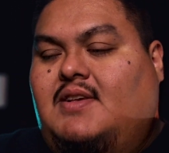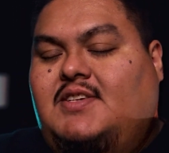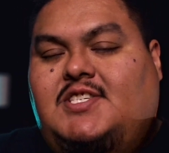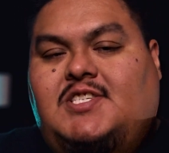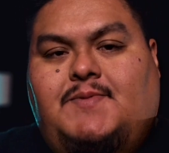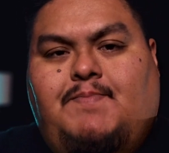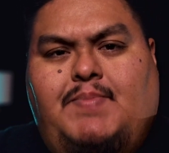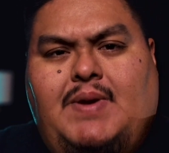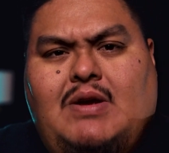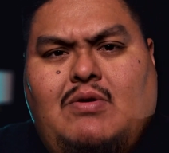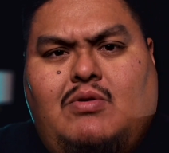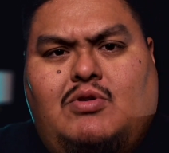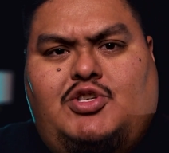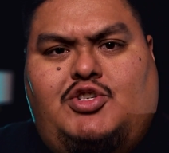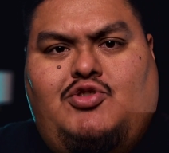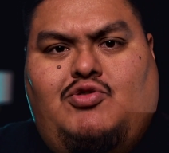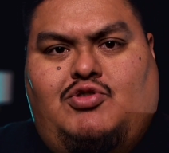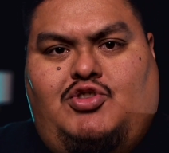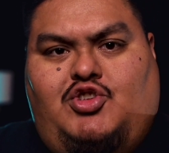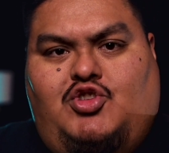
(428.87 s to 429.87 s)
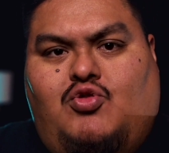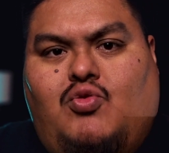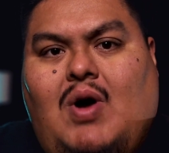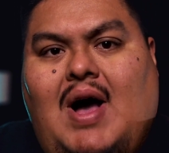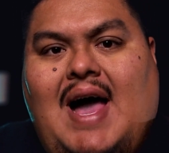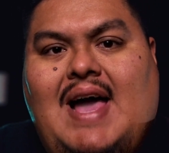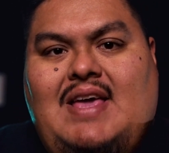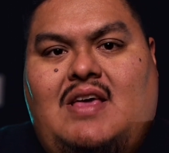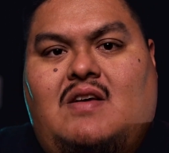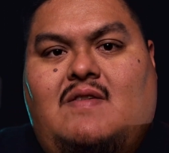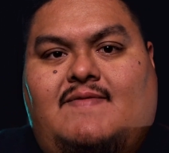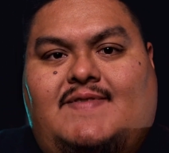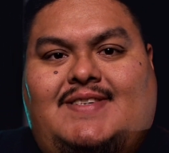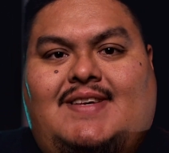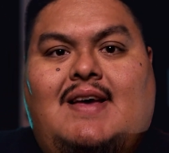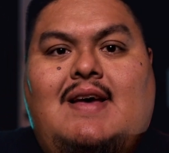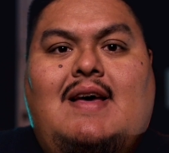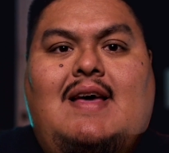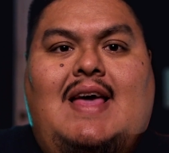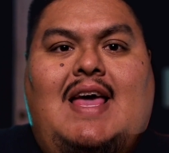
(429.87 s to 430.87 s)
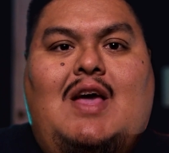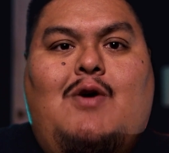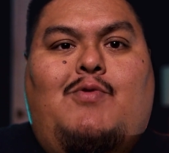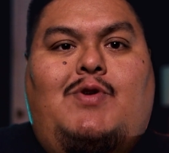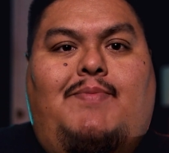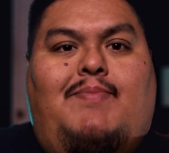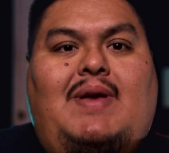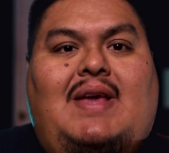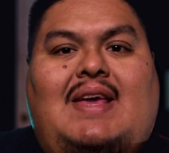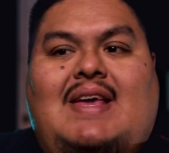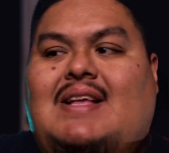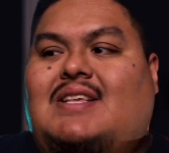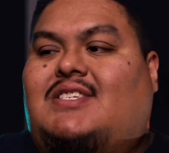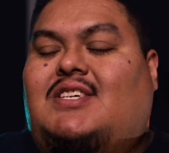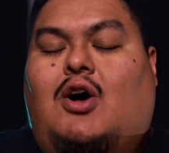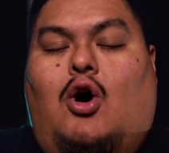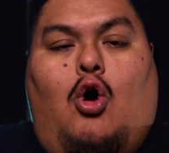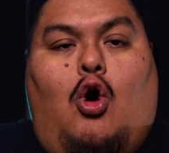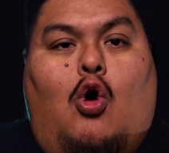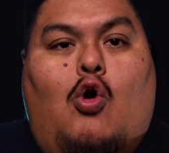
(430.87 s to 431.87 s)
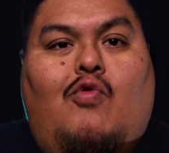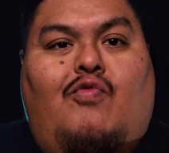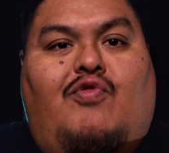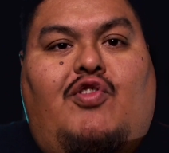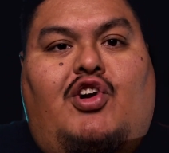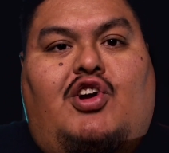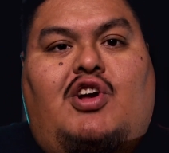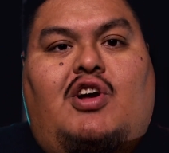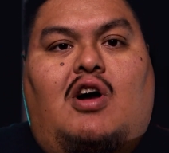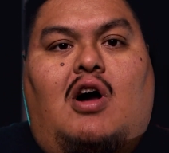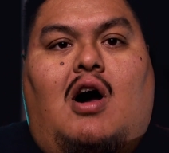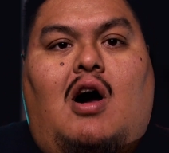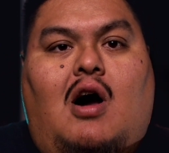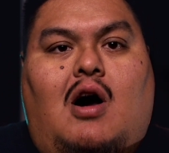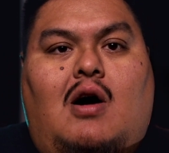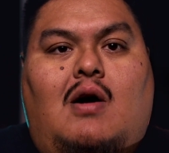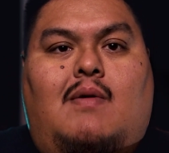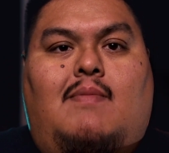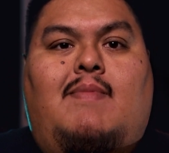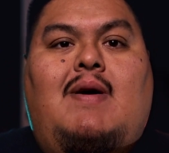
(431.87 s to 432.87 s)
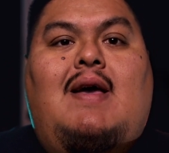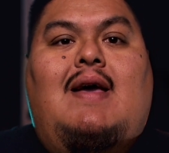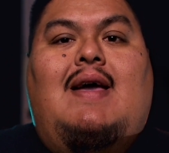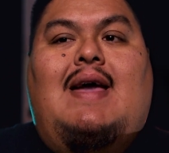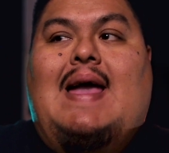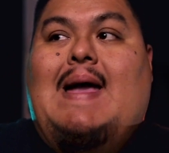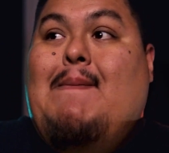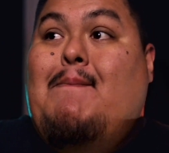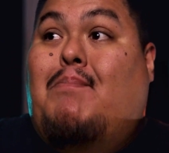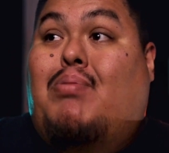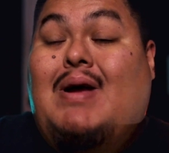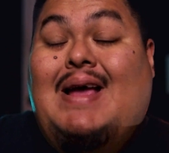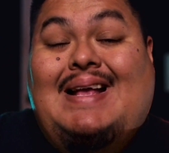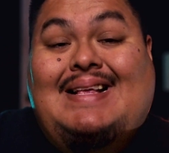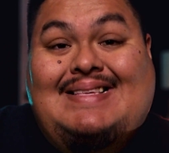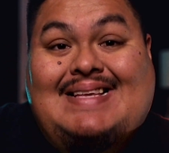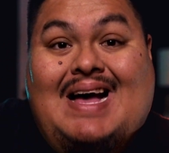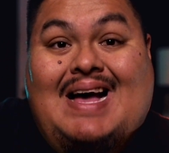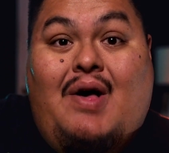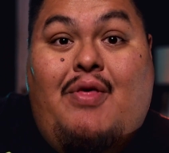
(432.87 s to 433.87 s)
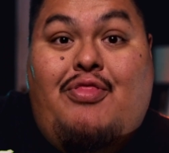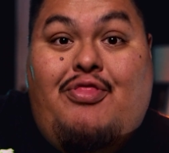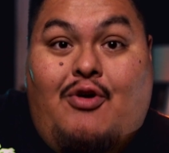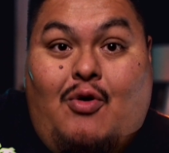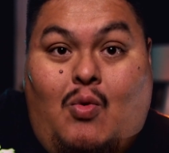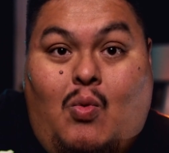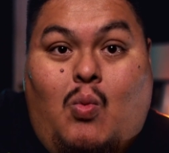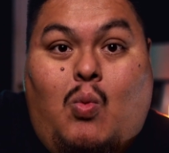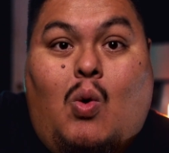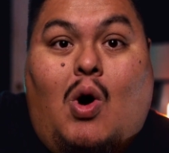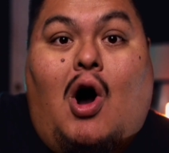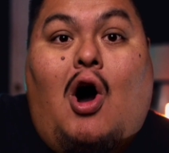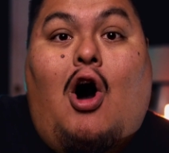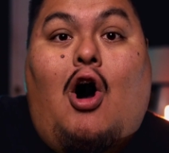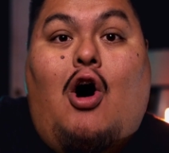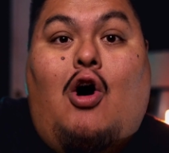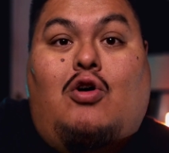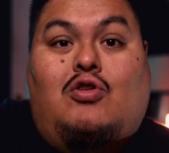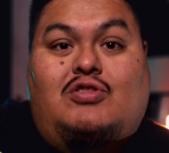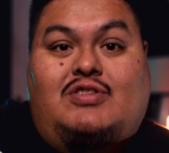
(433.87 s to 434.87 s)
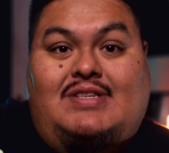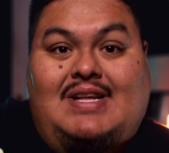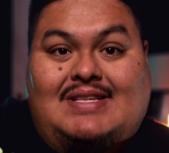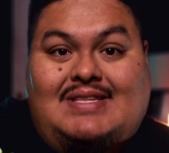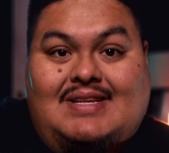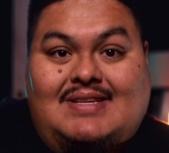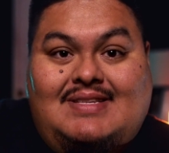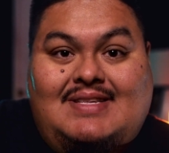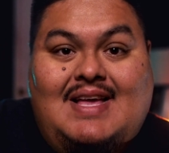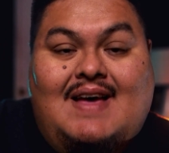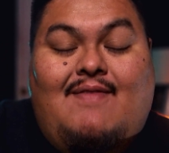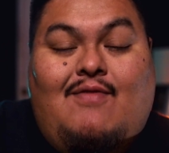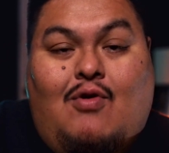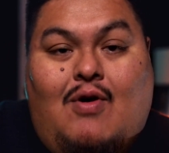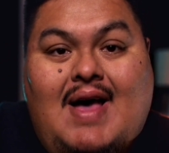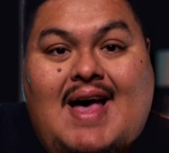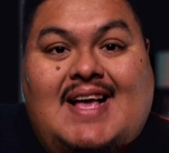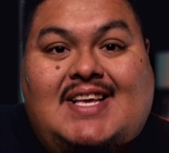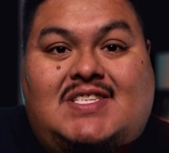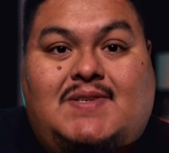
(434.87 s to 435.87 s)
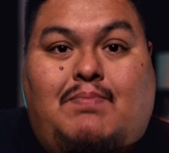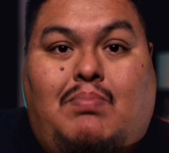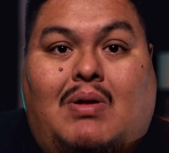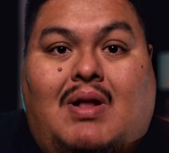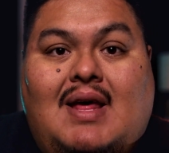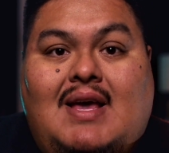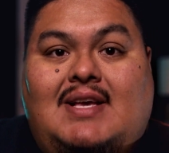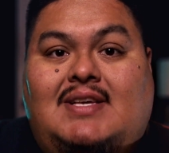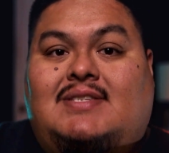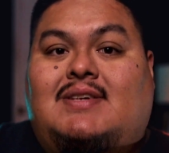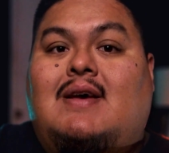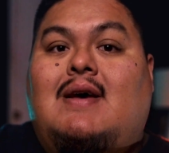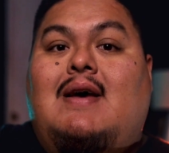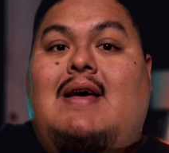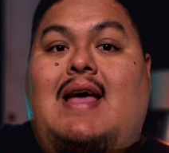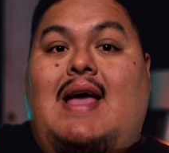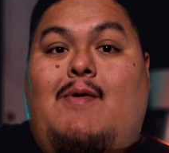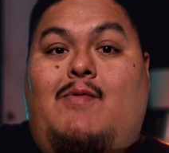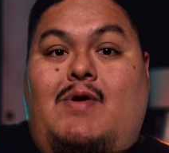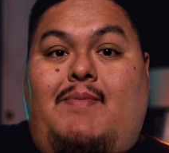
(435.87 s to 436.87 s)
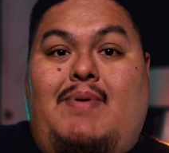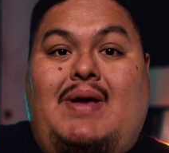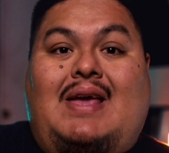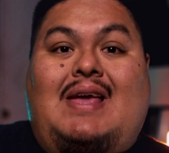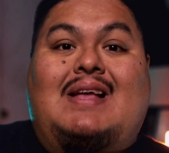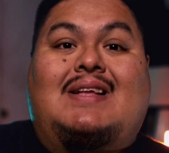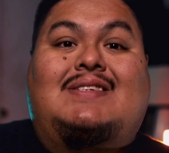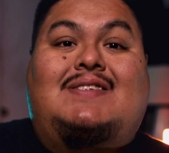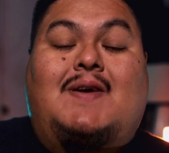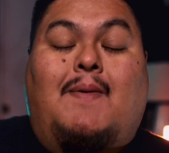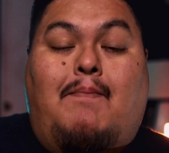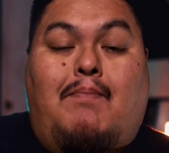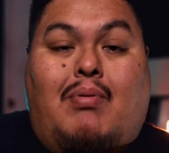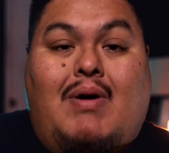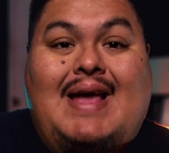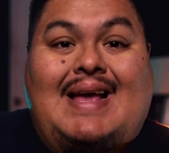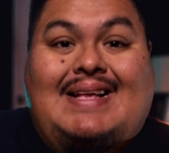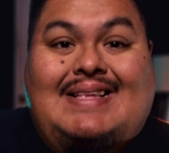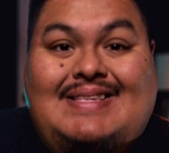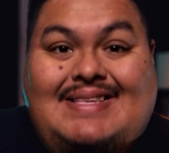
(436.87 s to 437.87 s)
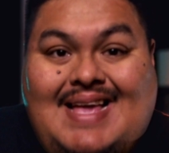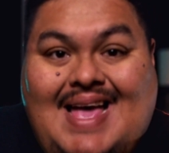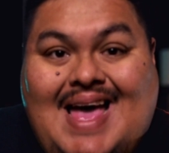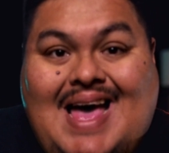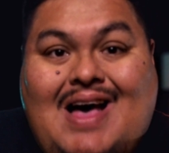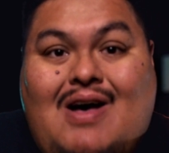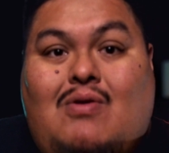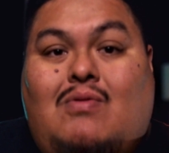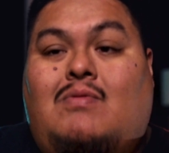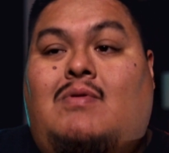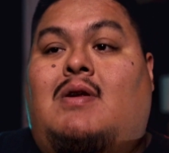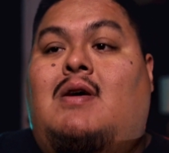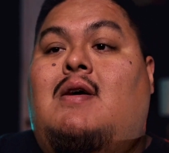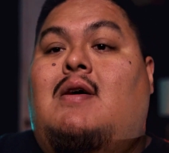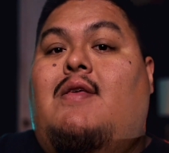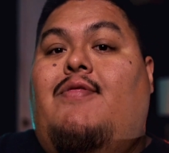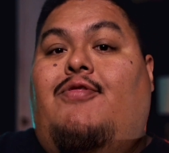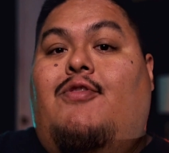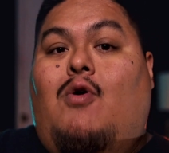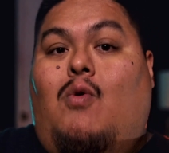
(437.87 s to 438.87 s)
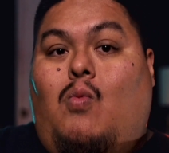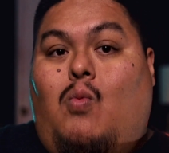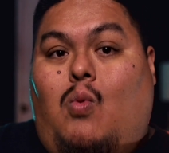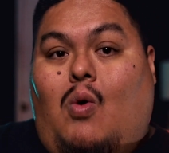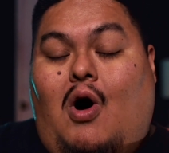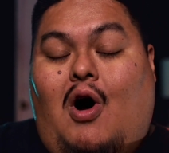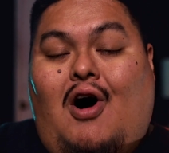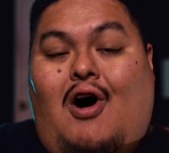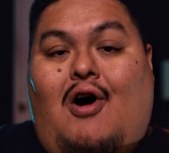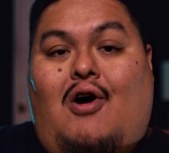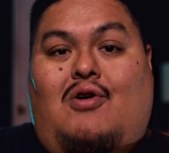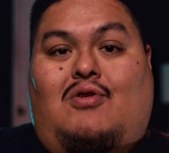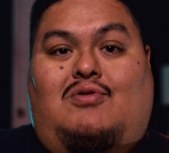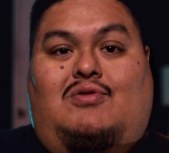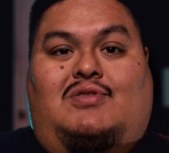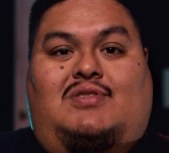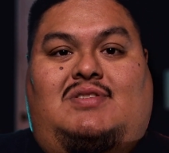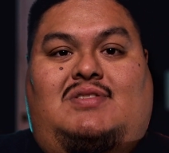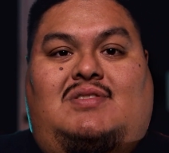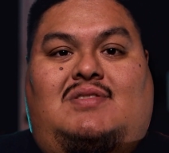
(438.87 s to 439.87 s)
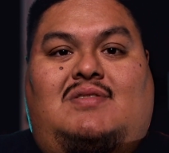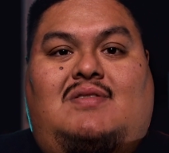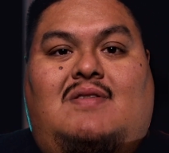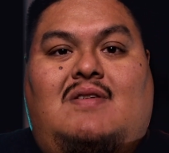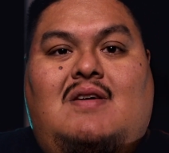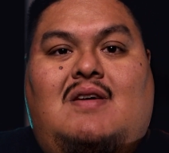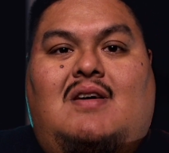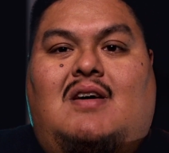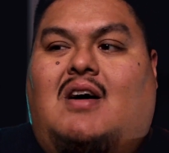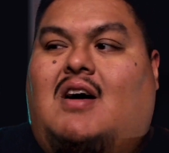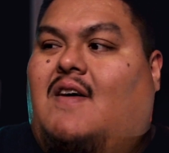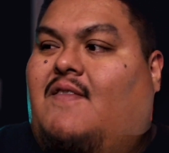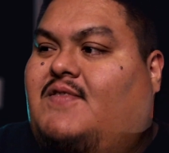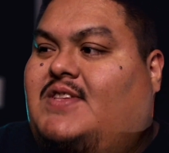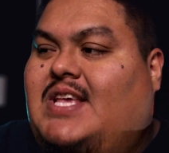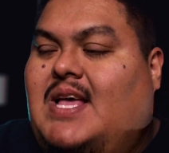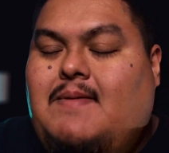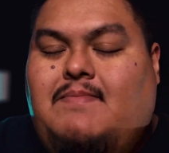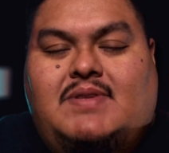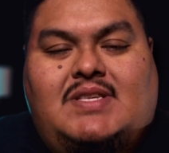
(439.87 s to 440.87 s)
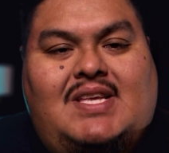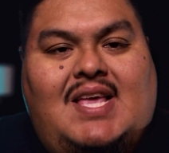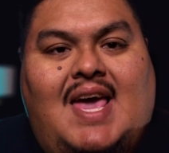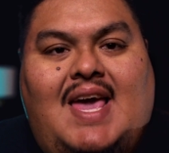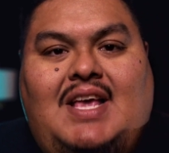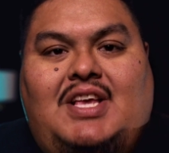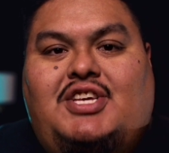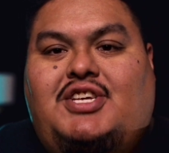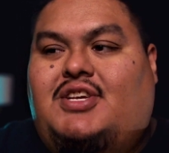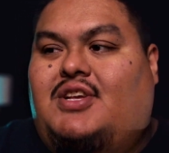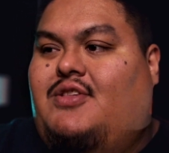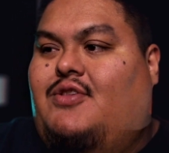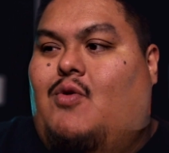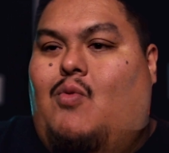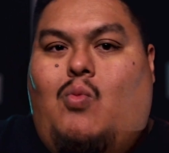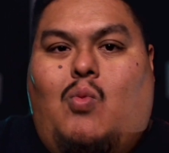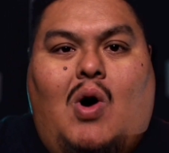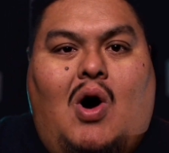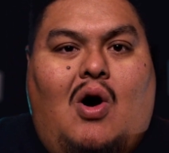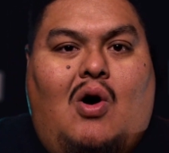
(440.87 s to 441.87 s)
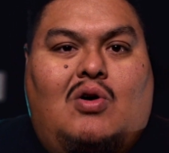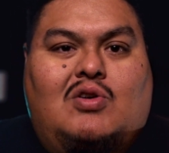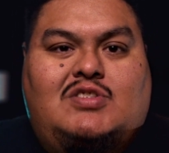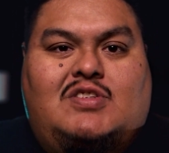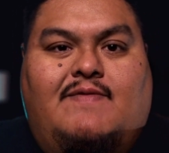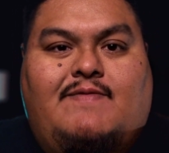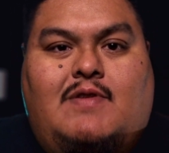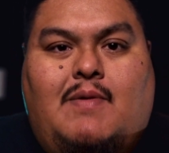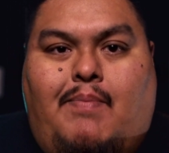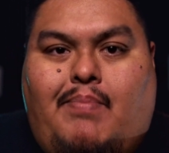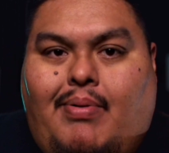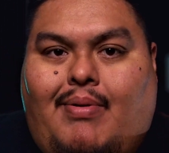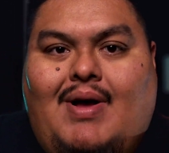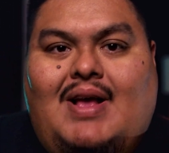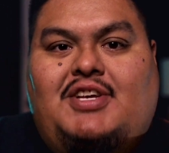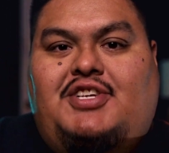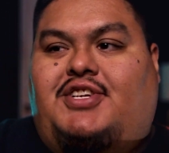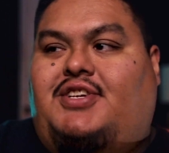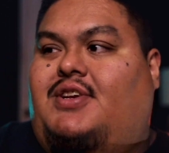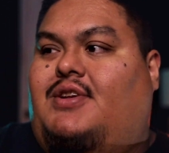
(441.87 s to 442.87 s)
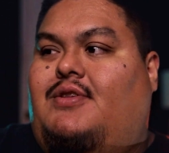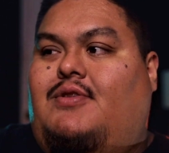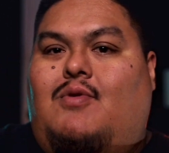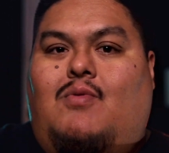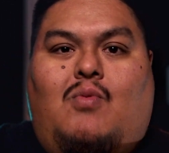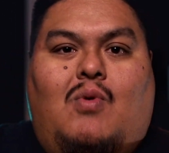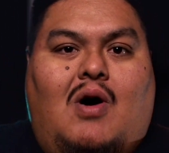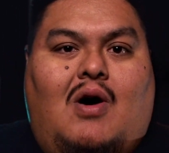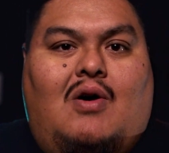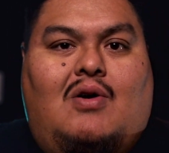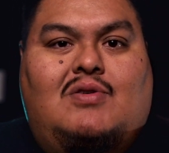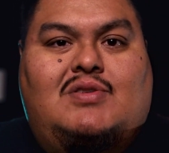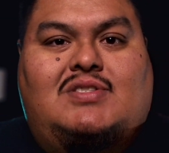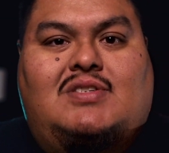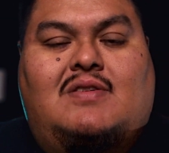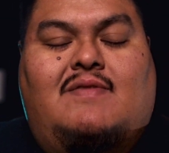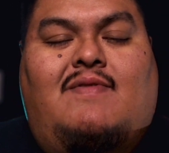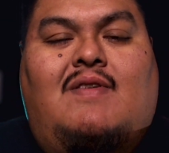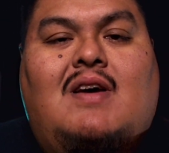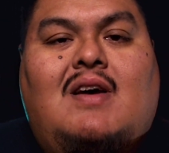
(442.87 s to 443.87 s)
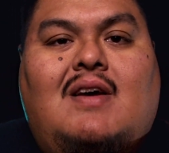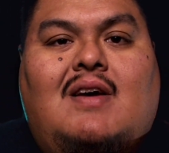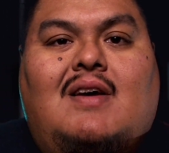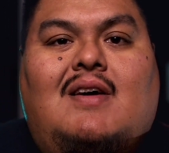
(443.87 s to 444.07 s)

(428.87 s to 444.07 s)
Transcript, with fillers: spiritual triumphs and we begin to overcome and break down the walls that the devil has placed and we begin to break down the walls of temptation, the walls of depression, the walls of,